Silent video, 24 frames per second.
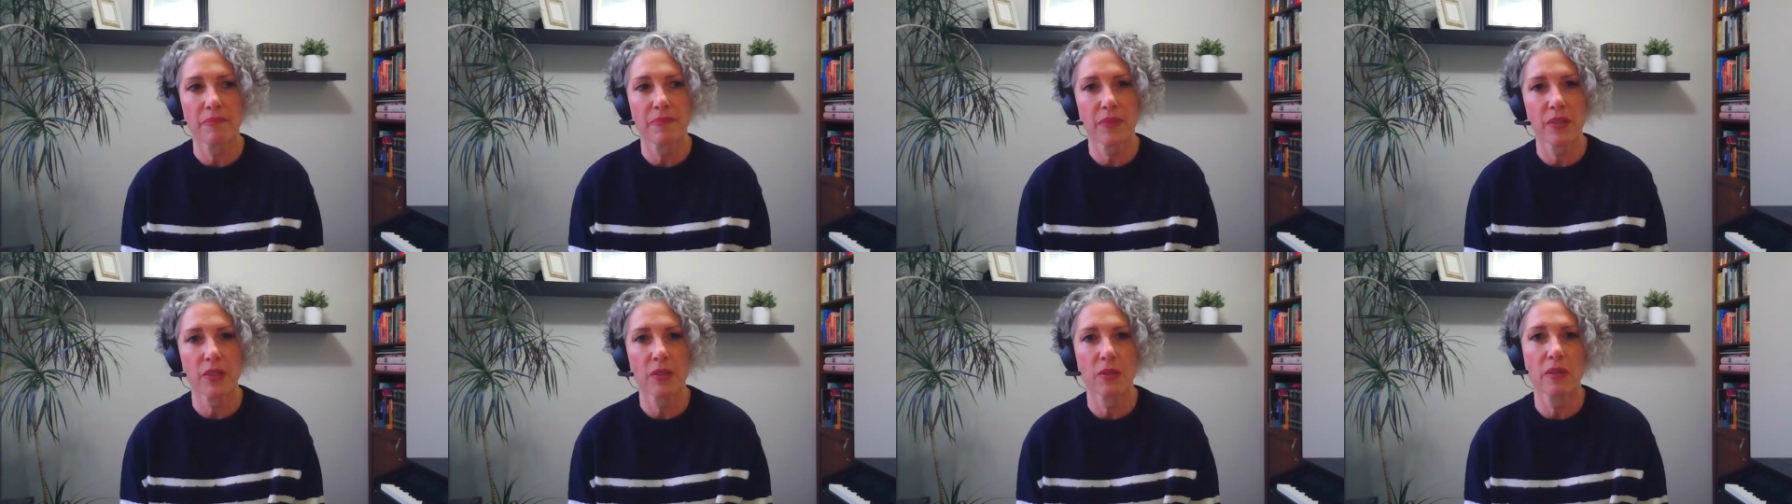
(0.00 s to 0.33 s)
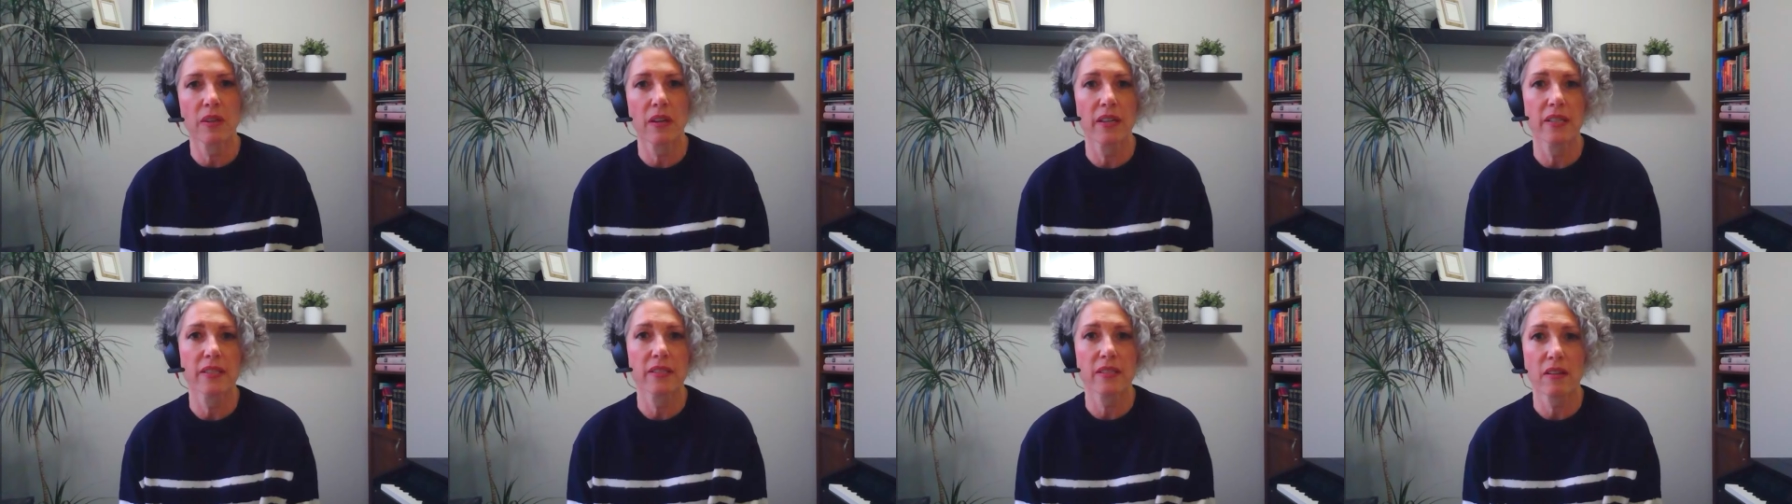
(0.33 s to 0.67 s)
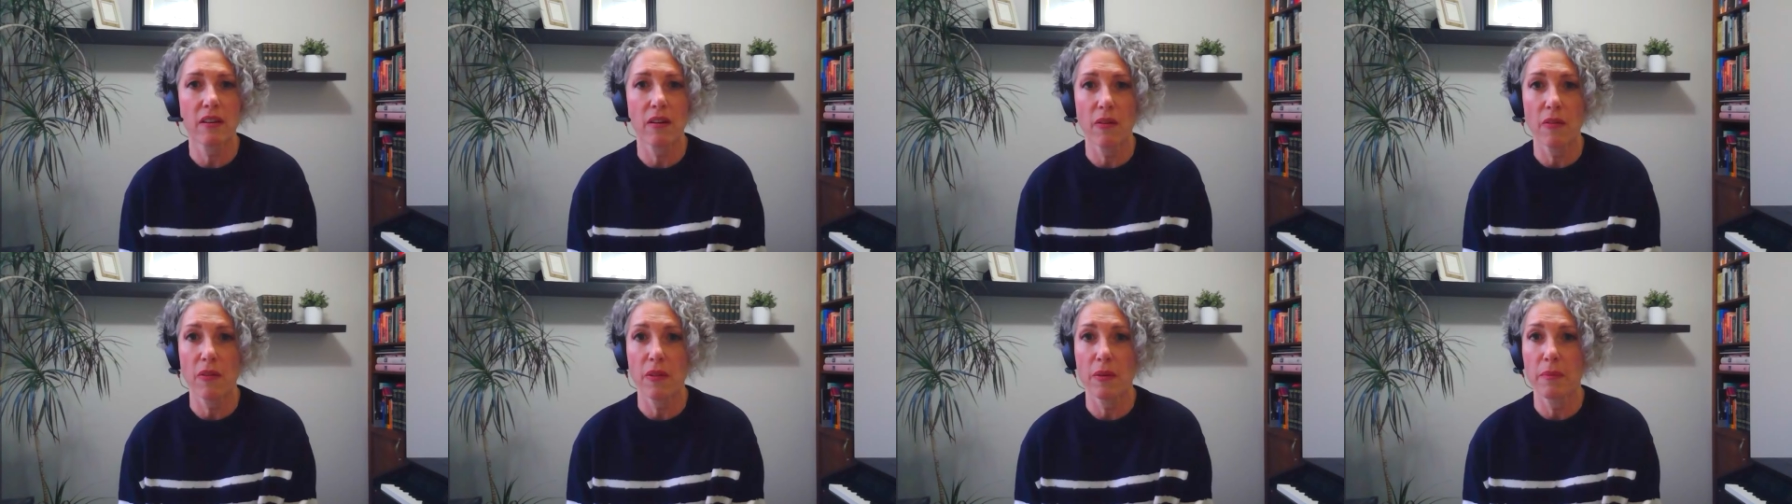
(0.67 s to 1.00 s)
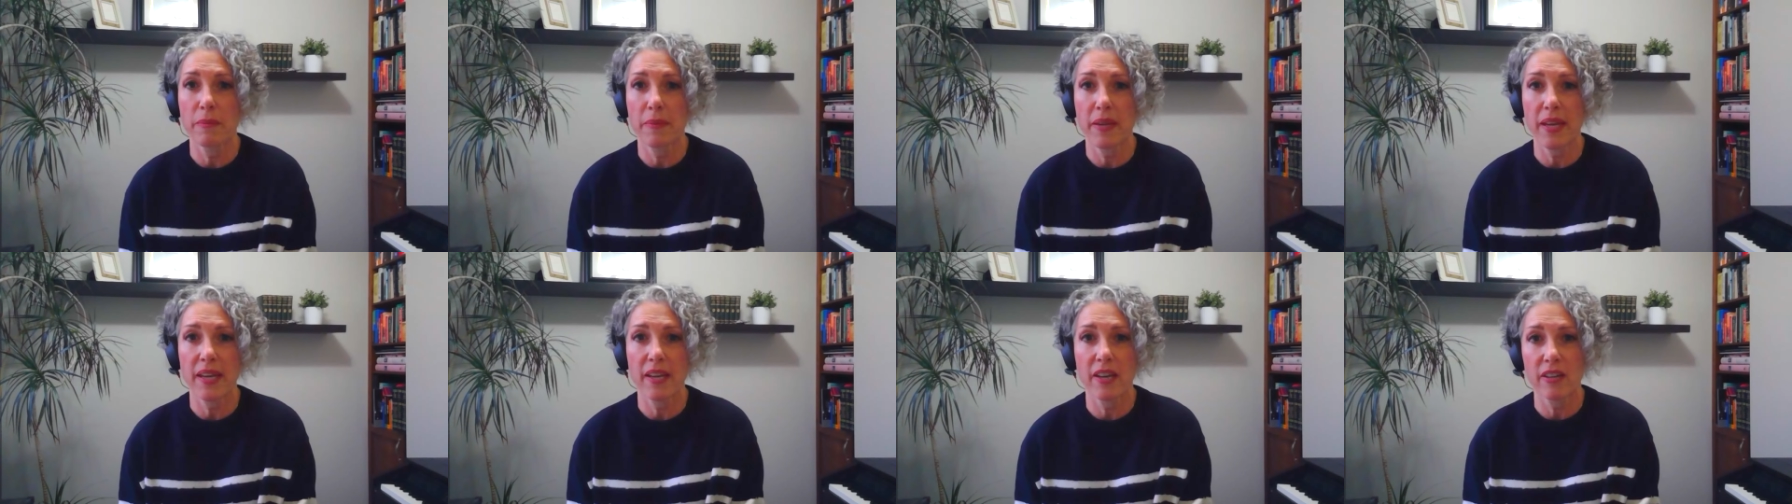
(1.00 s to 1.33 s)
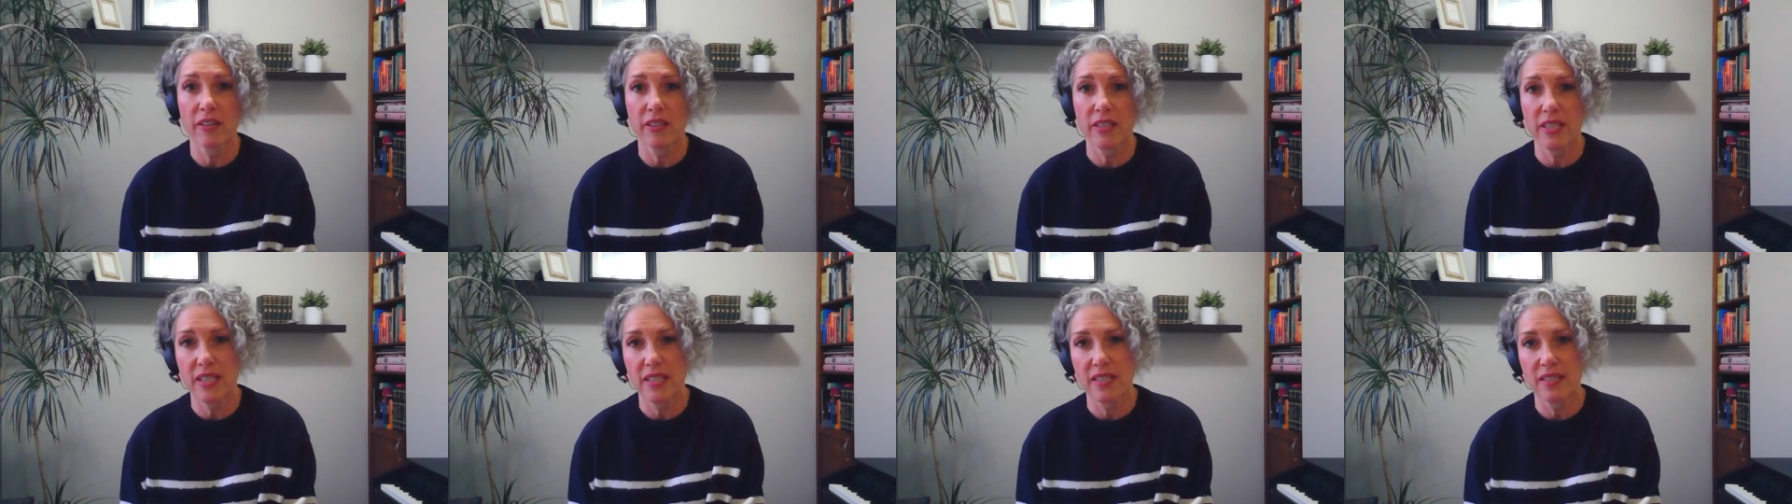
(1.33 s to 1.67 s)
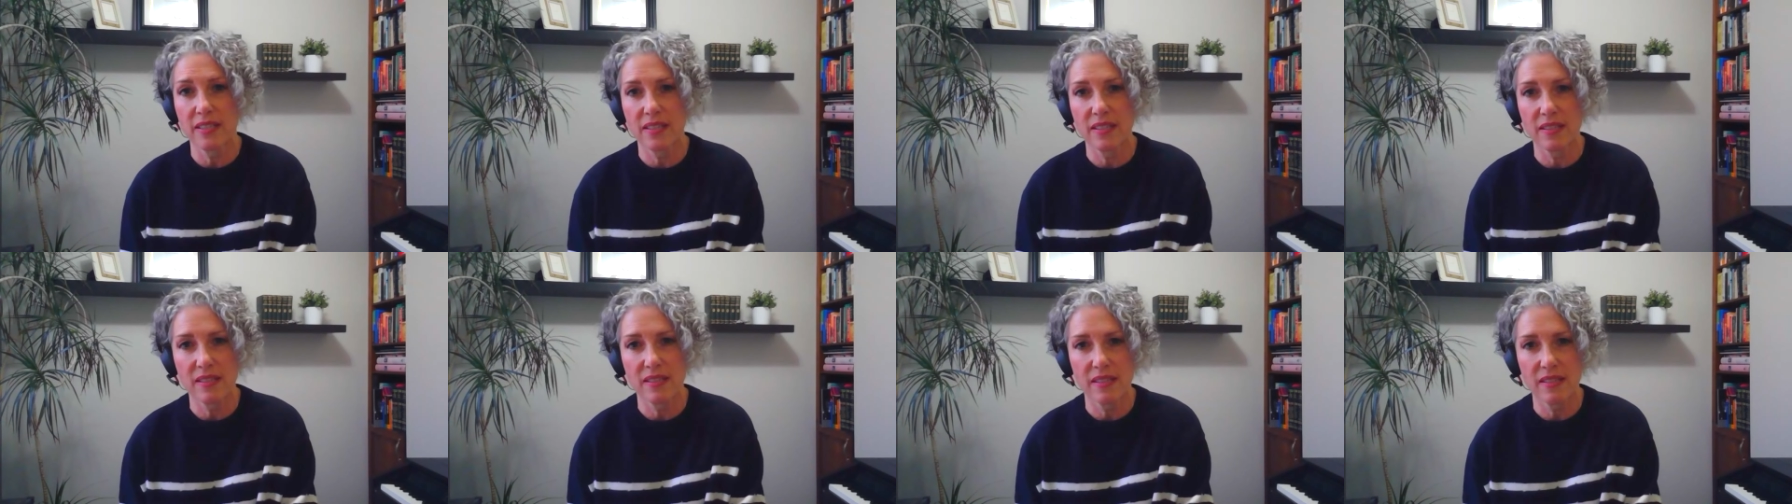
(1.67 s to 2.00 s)
You guys call them
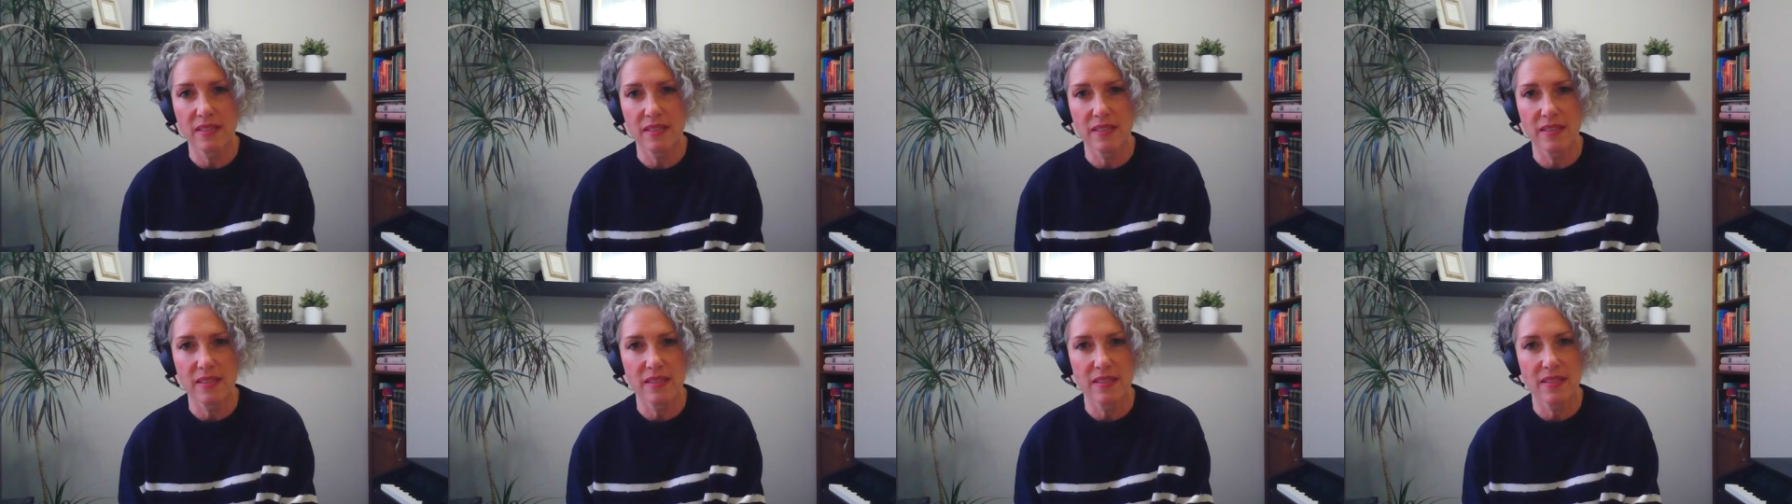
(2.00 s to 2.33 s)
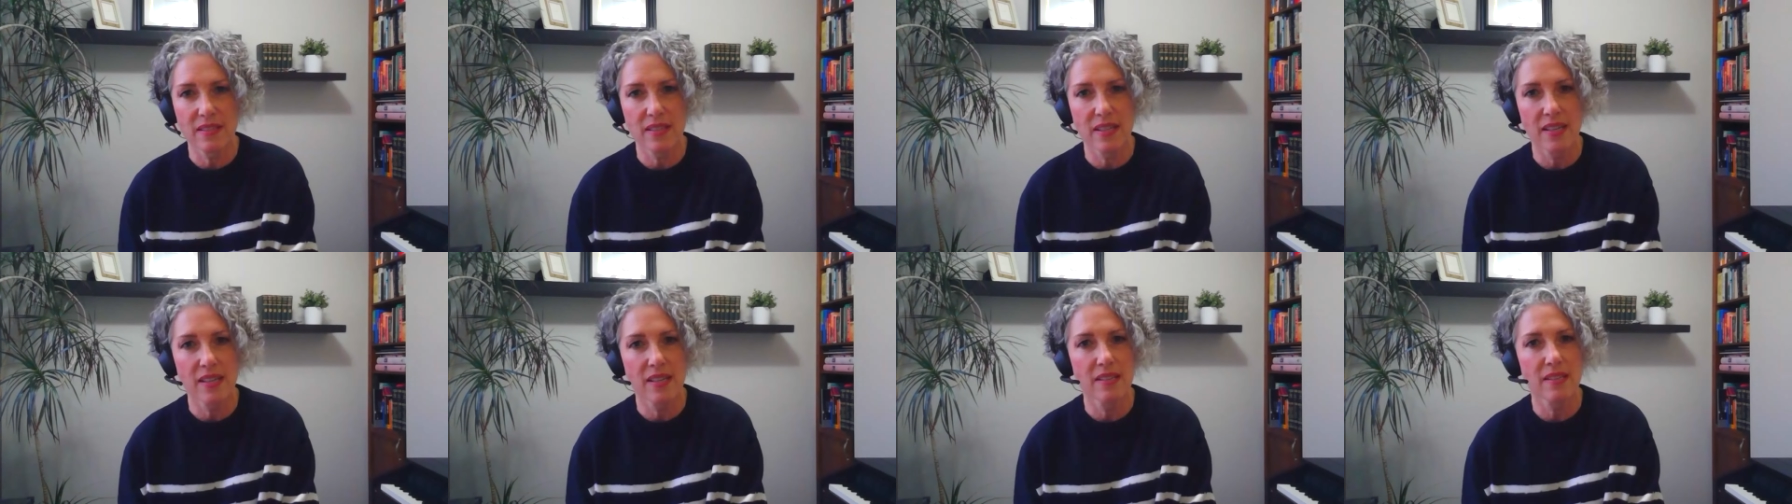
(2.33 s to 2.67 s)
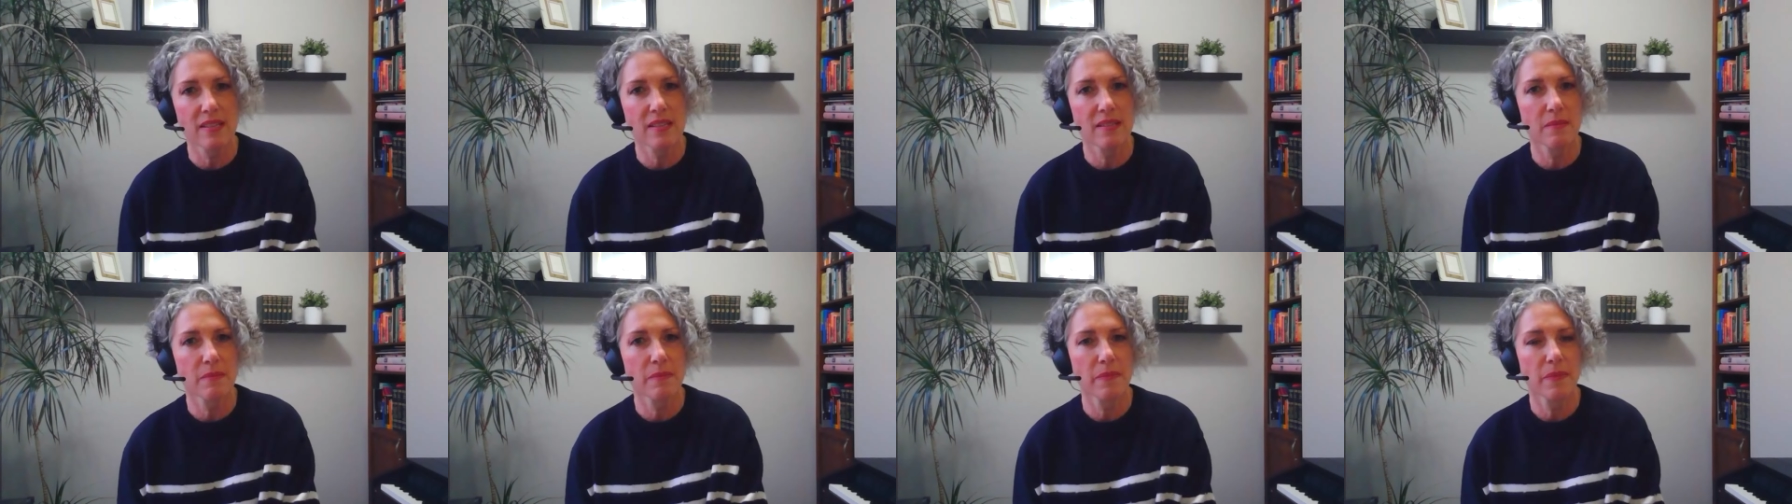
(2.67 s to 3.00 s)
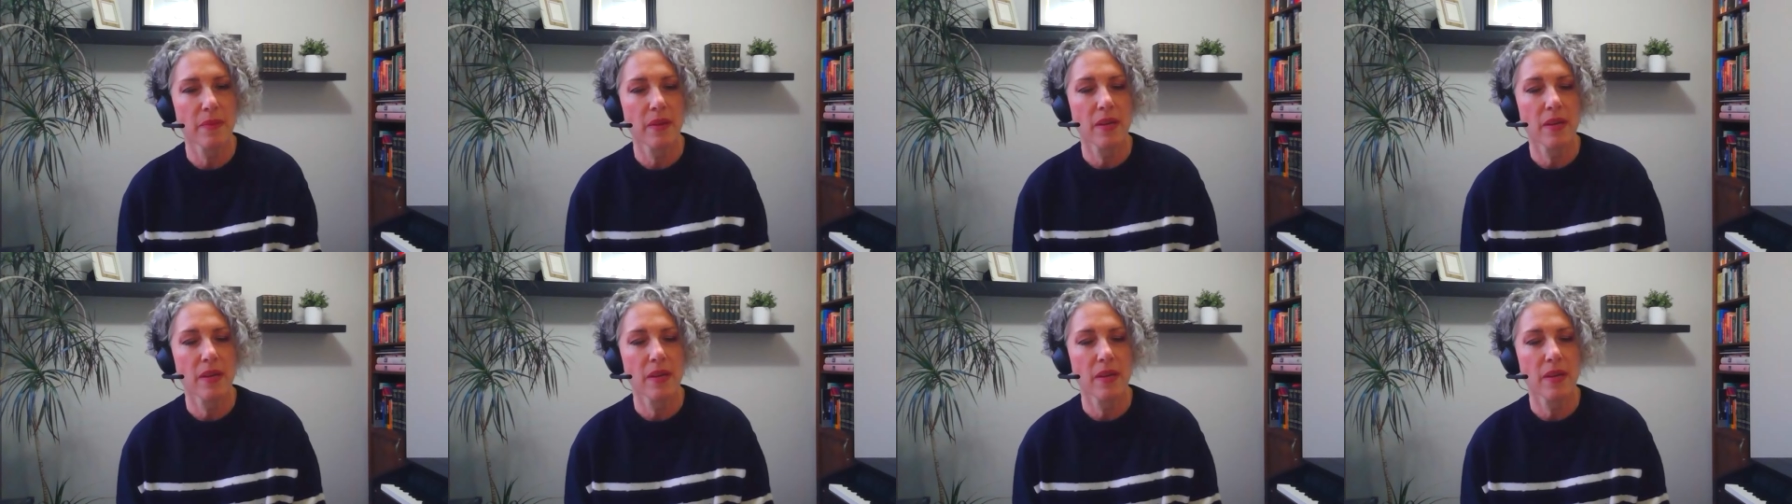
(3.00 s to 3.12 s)
ARTCCs in the States.